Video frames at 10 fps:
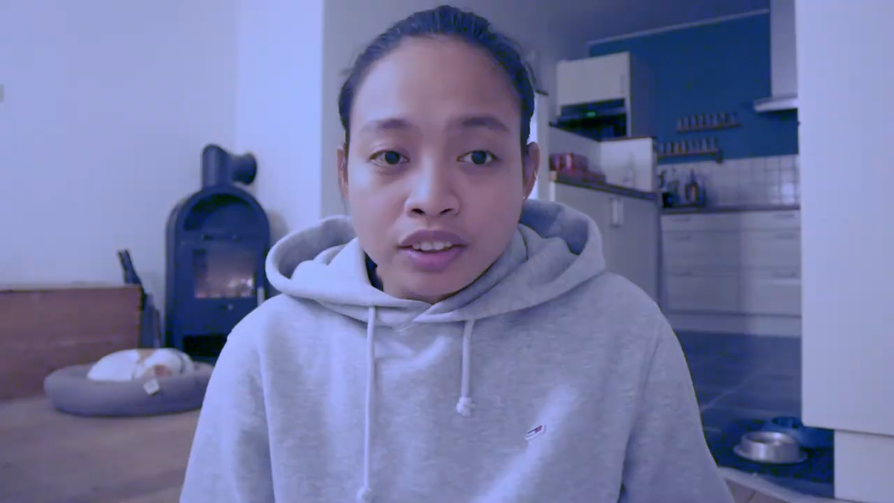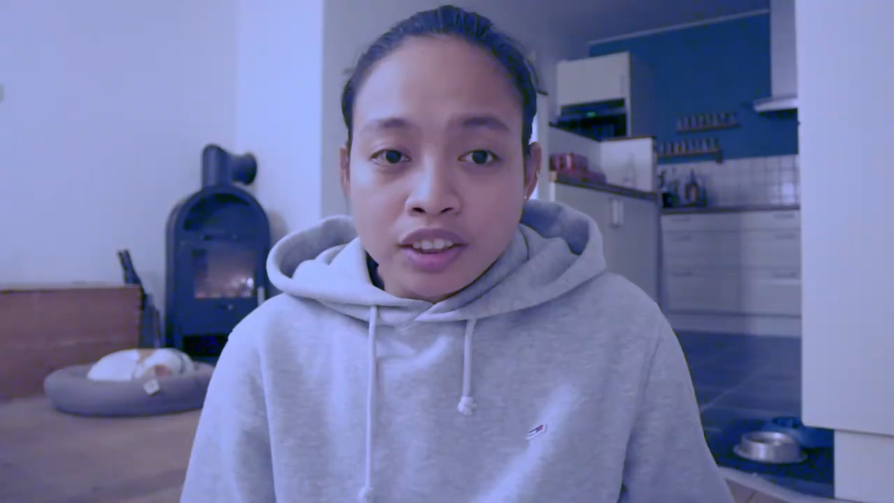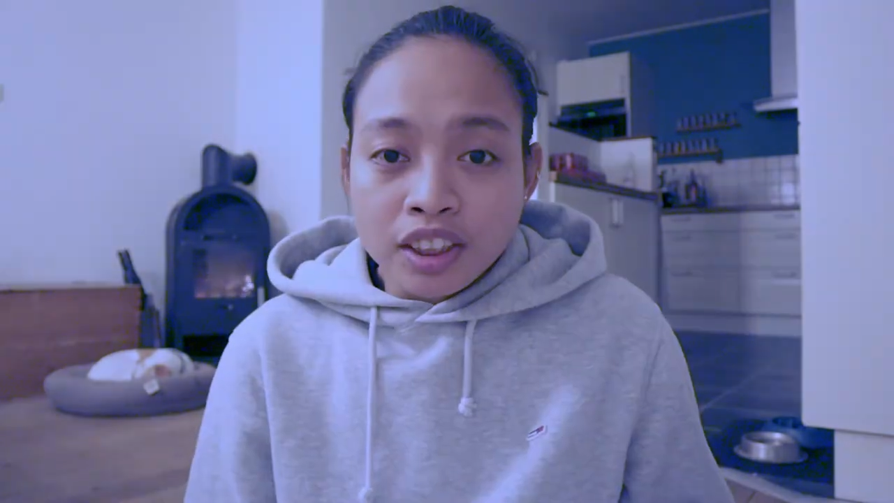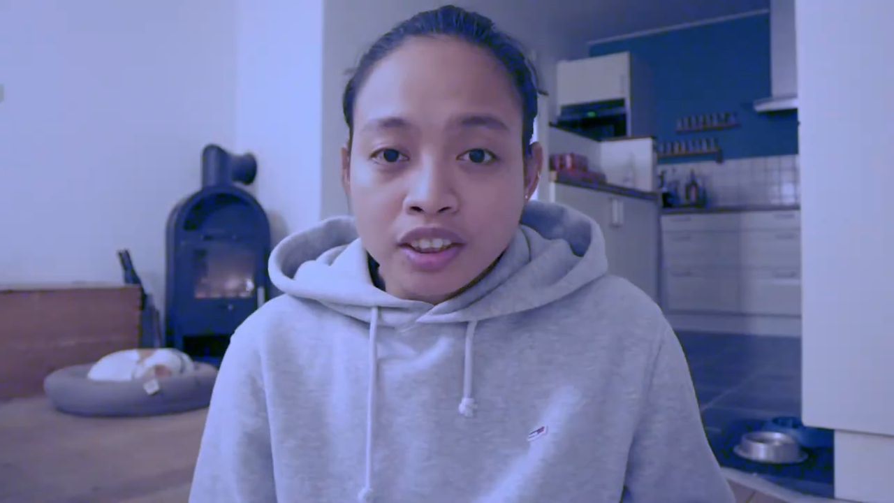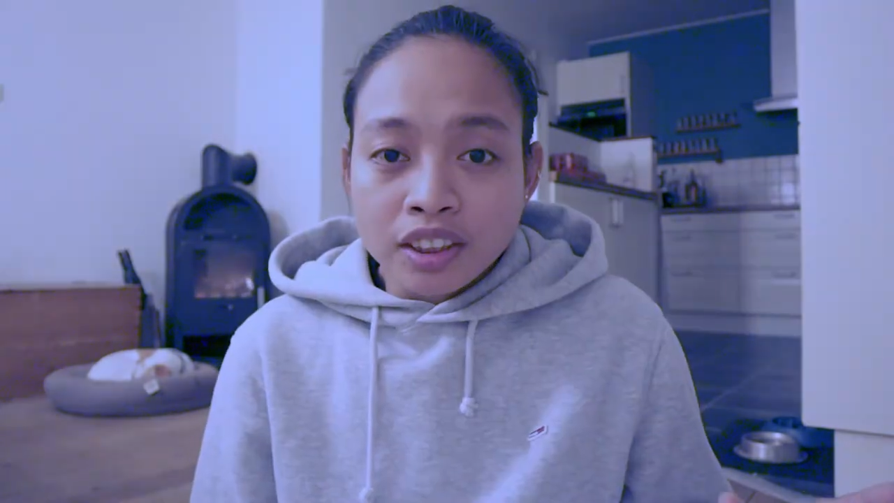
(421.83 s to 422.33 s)
you
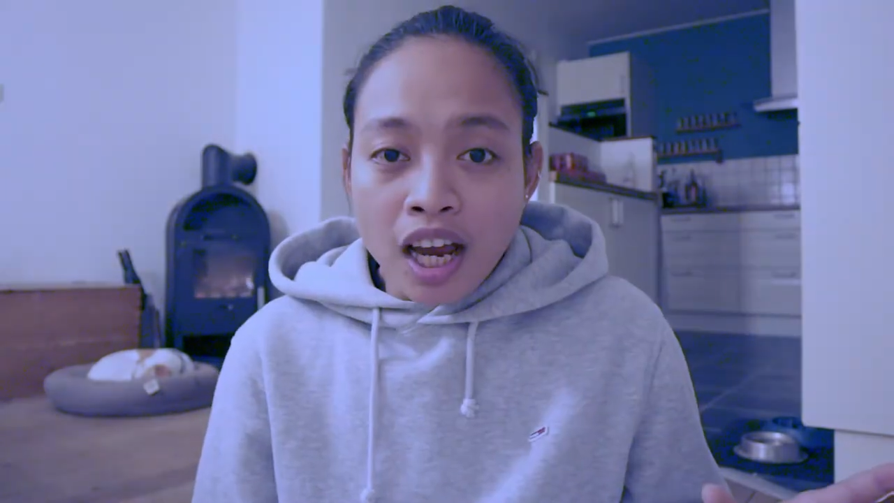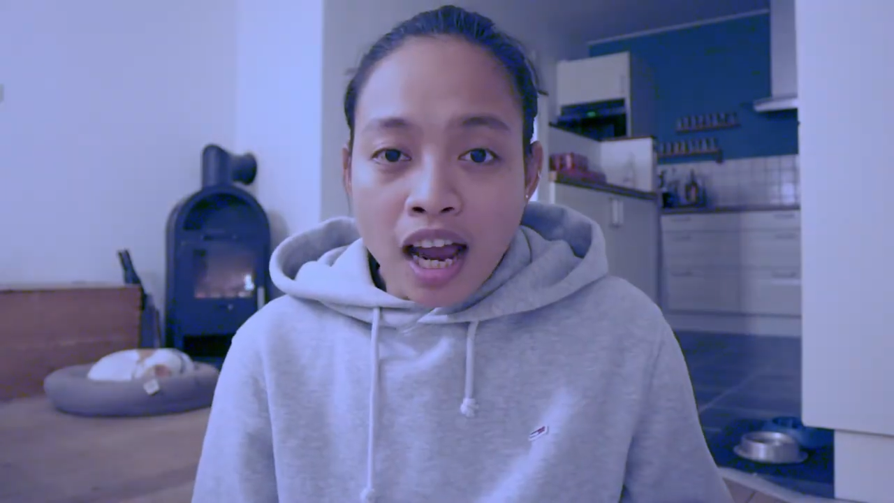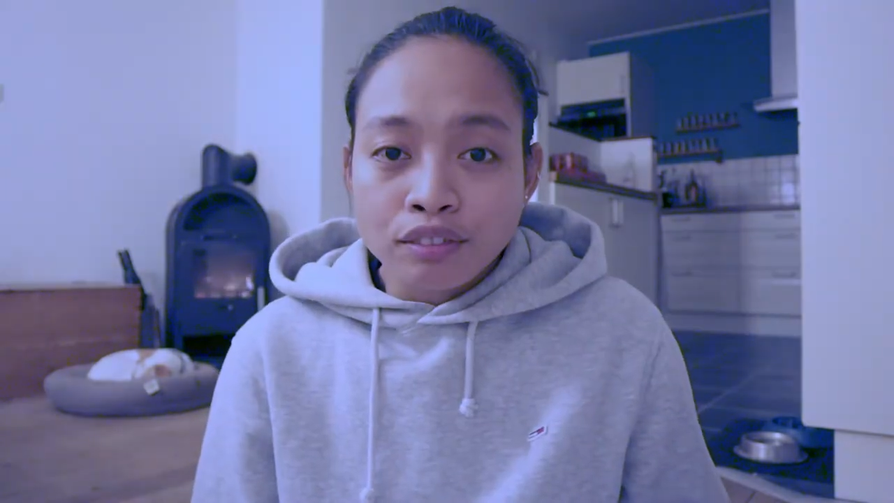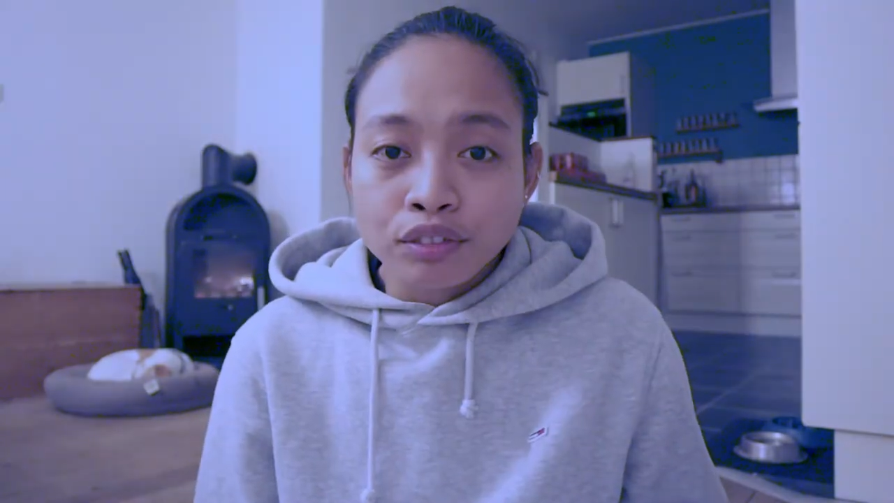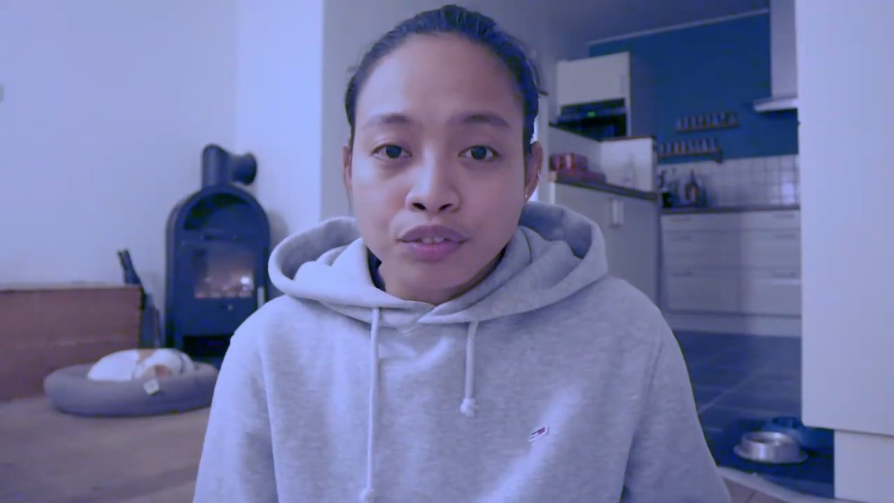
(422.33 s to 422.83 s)
just
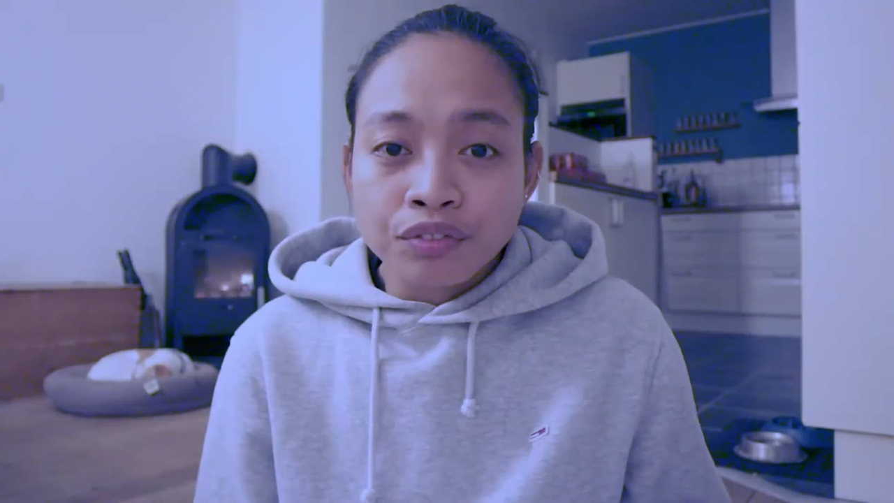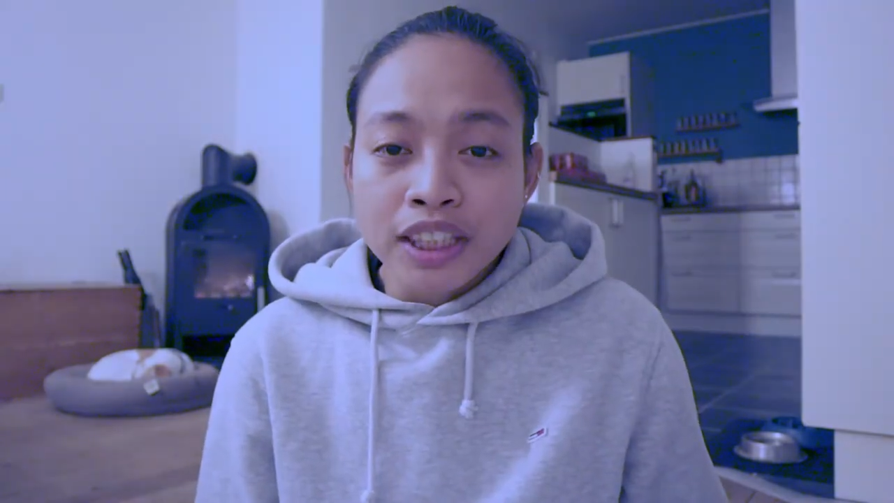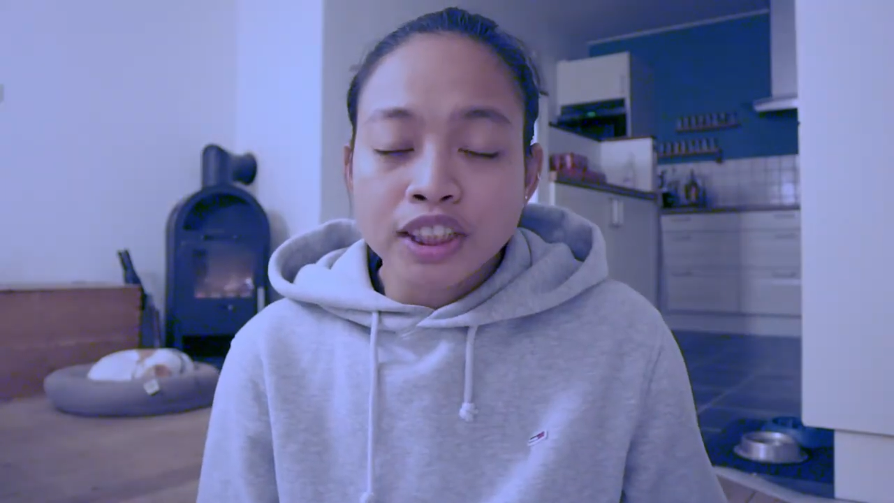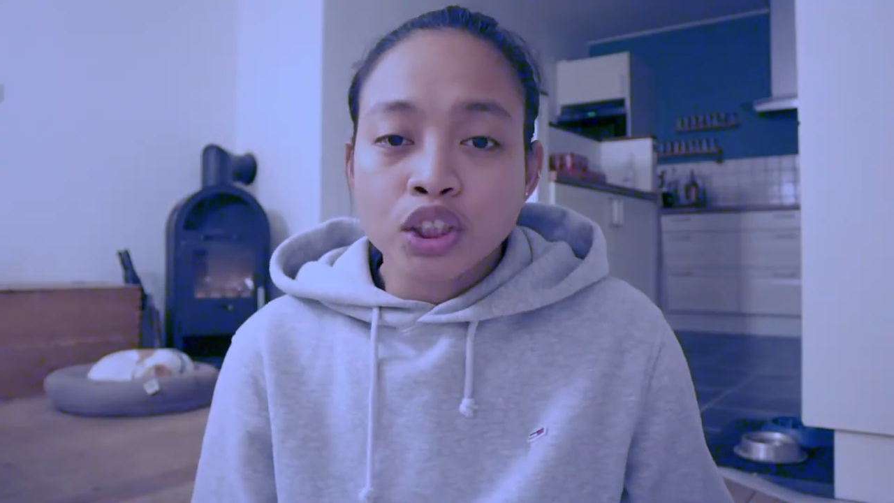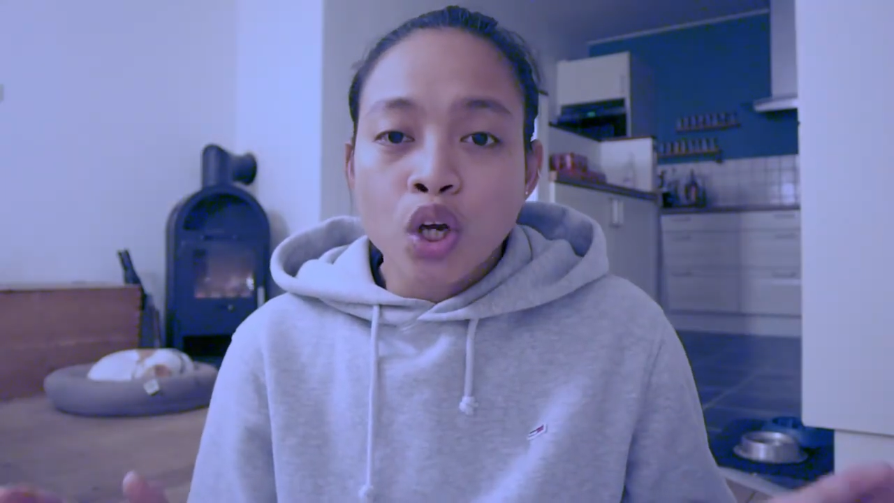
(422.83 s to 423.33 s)
have to
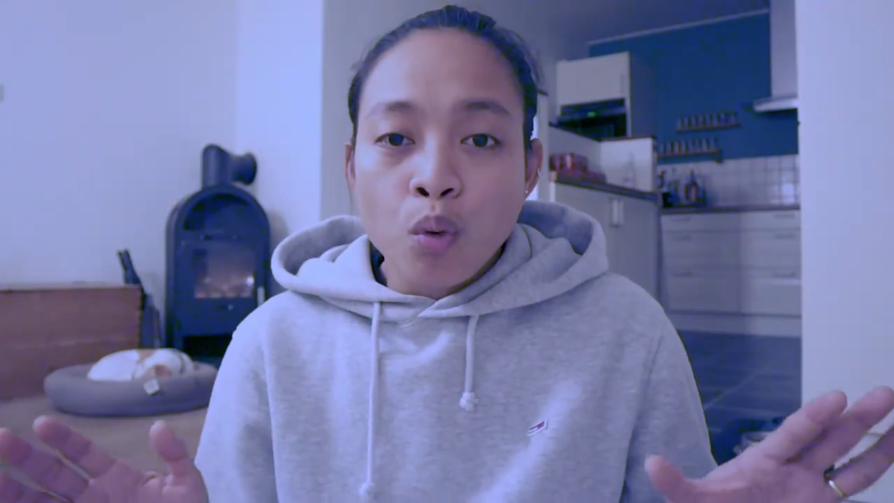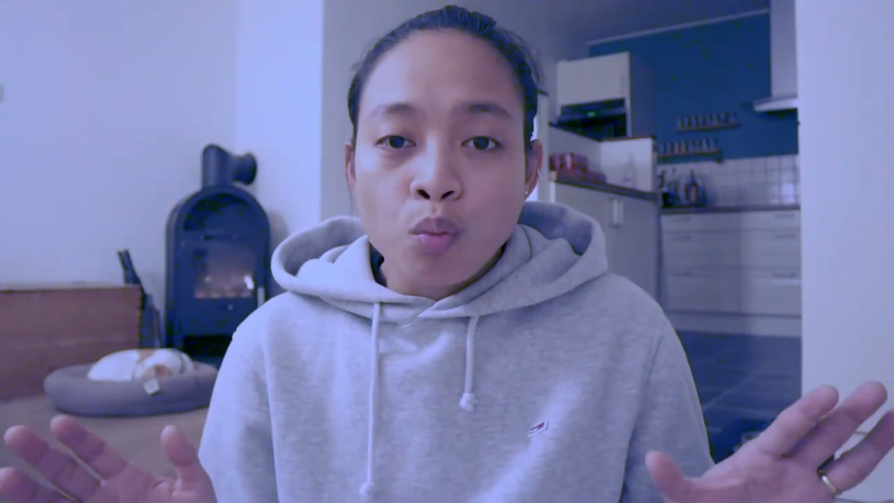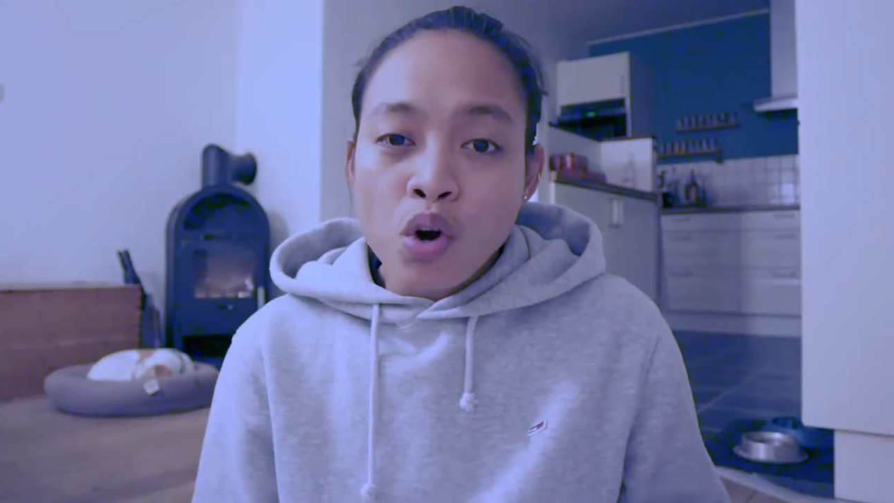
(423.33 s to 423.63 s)
fix